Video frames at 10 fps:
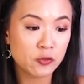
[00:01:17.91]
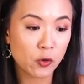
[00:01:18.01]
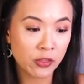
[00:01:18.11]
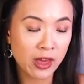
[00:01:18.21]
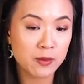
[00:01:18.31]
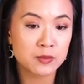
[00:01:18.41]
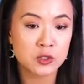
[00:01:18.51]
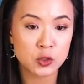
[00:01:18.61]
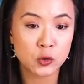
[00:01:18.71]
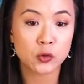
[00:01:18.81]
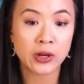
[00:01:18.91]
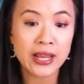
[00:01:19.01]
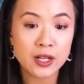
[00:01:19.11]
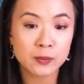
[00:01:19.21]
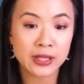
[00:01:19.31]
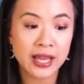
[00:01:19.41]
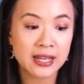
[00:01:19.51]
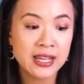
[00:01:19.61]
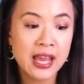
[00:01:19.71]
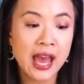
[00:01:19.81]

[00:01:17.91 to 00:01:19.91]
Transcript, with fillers: for them to create a plan